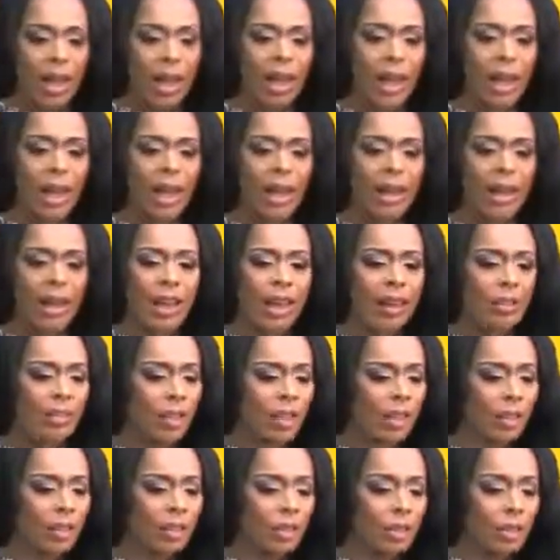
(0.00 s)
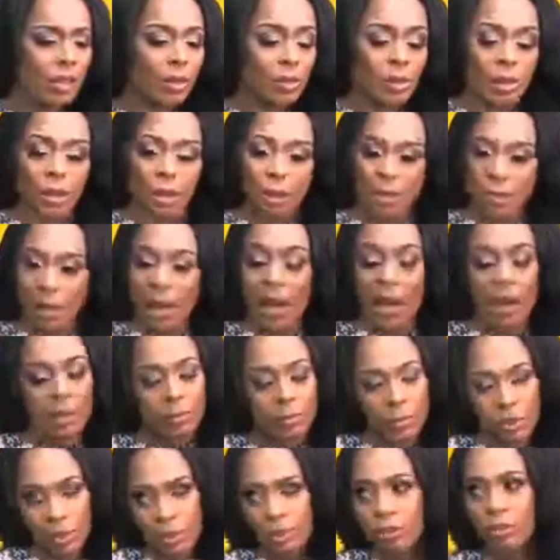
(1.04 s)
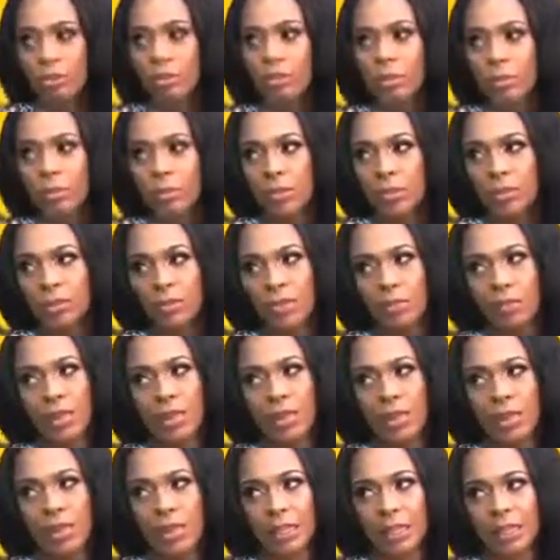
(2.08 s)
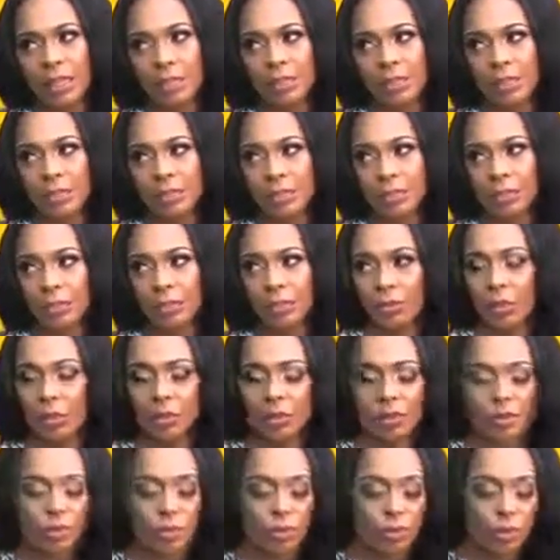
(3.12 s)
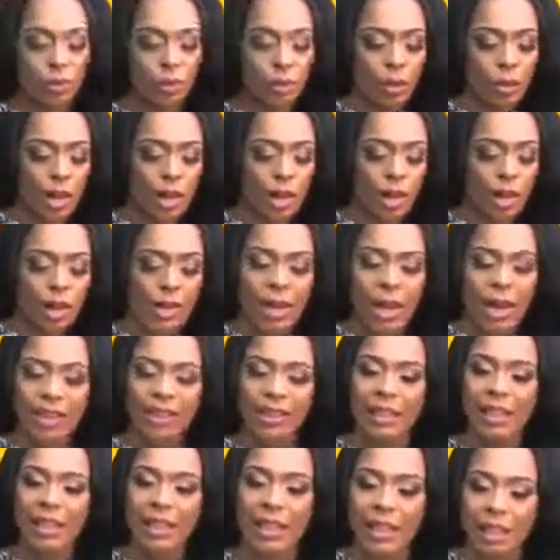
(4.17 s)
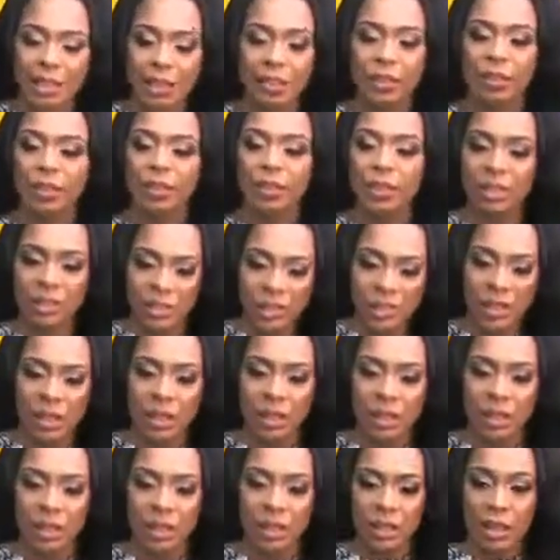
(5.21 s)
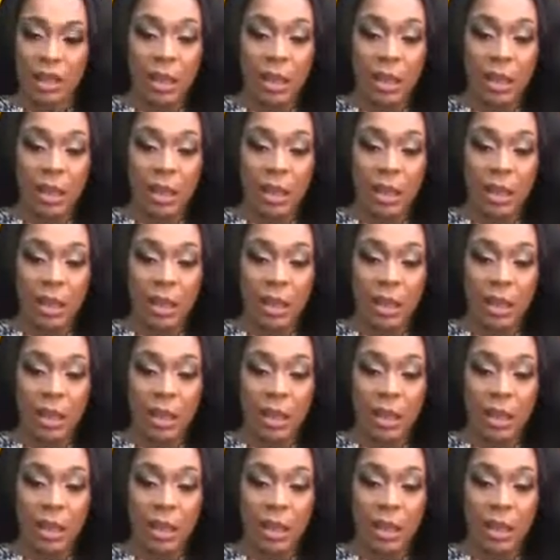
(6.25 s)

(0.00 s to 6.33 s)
I have a lot. I'm going to do something for my daddy, of course, And at the end of the day,